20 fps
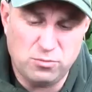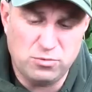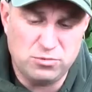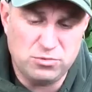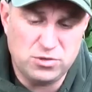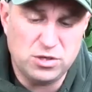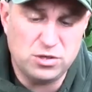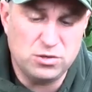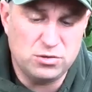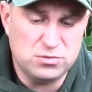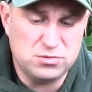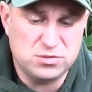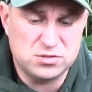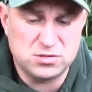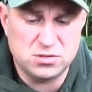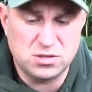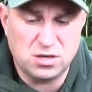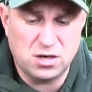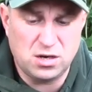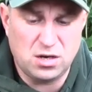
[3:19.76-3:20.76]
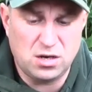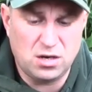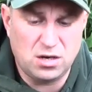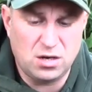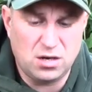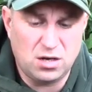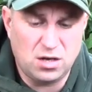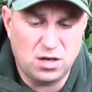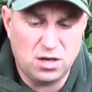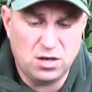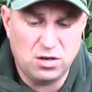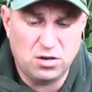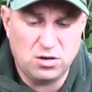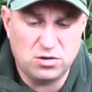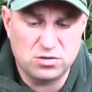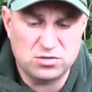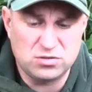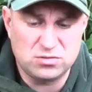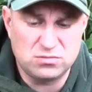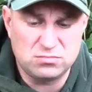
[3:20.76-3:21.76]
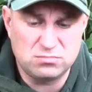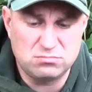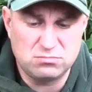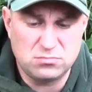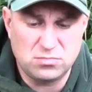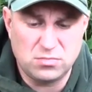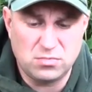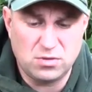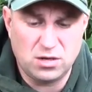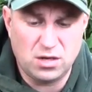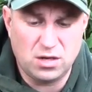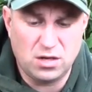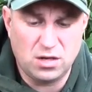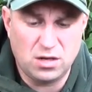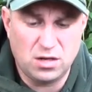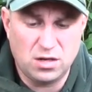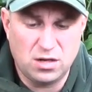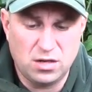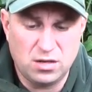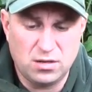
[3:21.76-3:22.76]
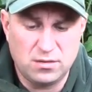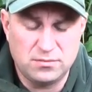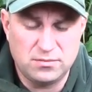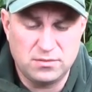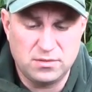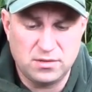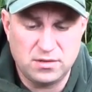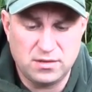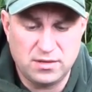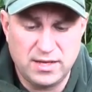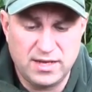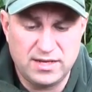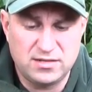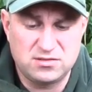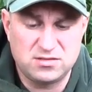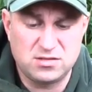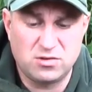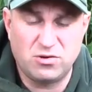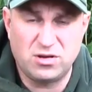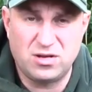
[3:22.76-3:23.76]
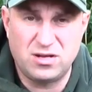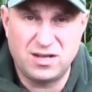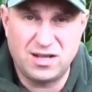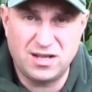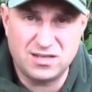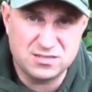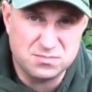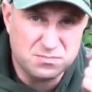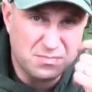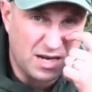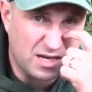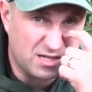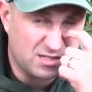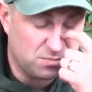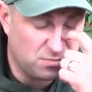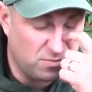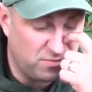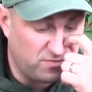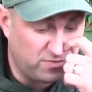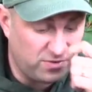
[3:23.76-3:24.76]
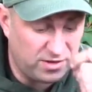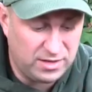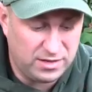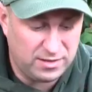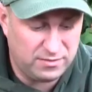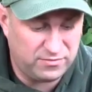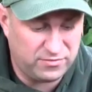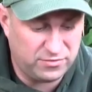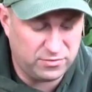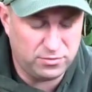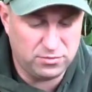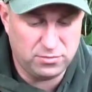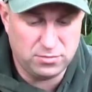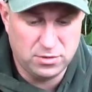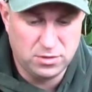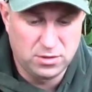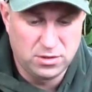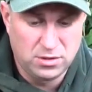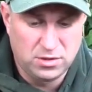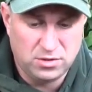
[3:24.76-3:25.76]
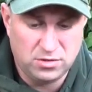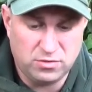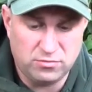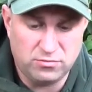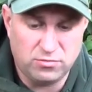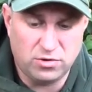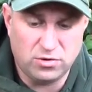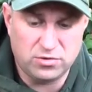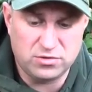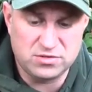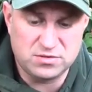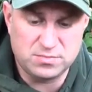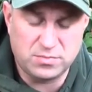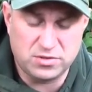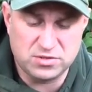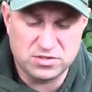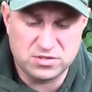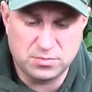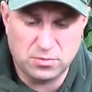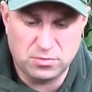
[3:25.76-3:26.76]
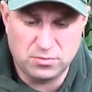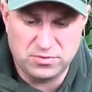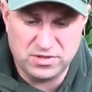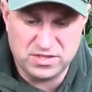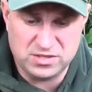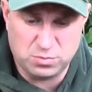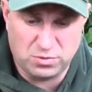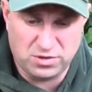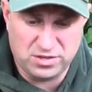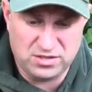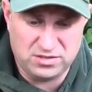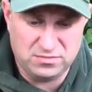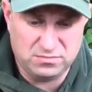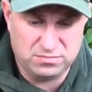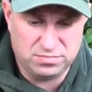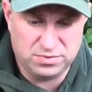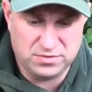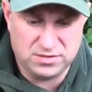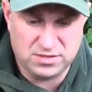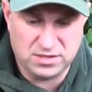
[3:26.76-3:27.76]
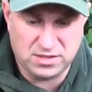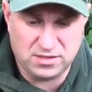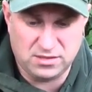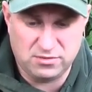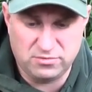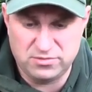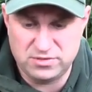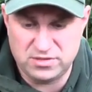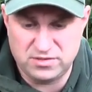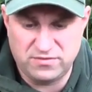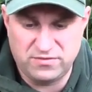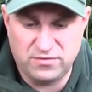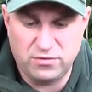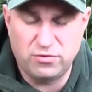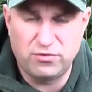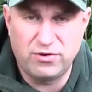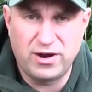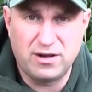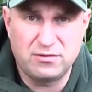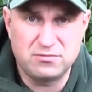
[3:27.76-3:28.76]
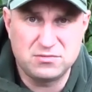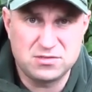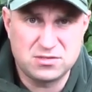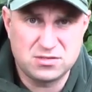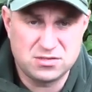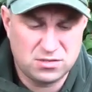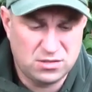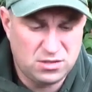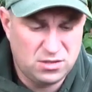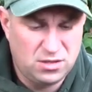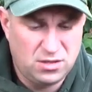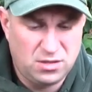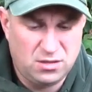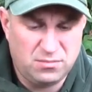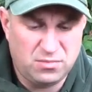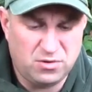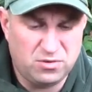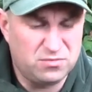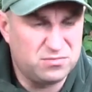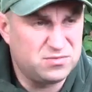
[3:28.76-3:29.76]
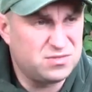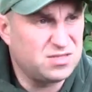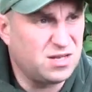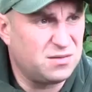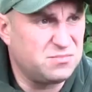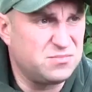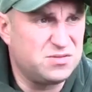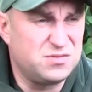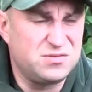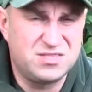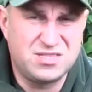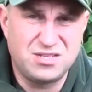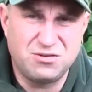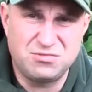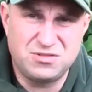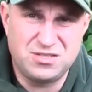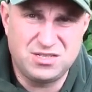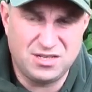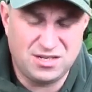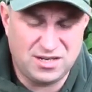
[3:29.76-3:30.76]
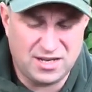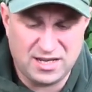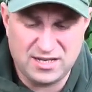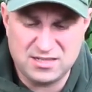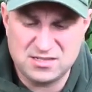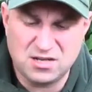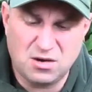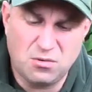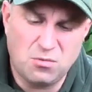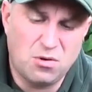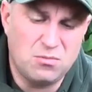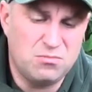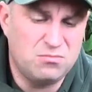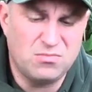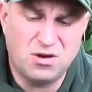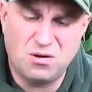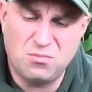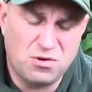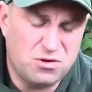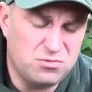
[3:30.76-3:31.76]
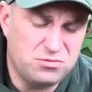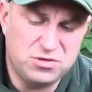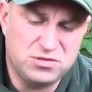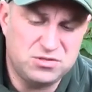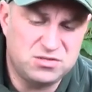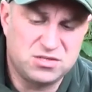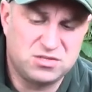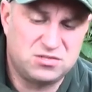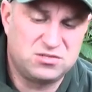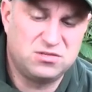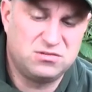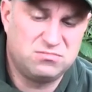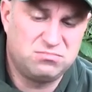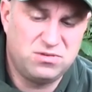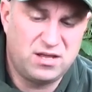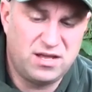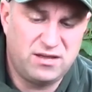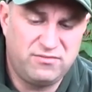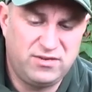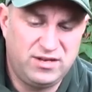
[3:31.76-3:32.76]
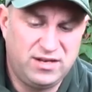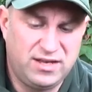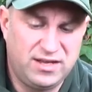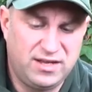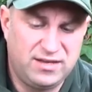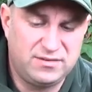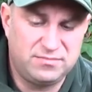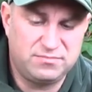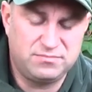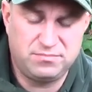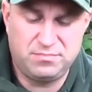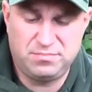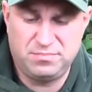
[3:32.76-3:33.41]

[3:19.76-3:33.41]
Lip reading: will use a large lead so I can get as maximum feeling through the rod as possible. This one in particular is a 4-ounce, but on some siltier lakes I won't use such a heavy lead,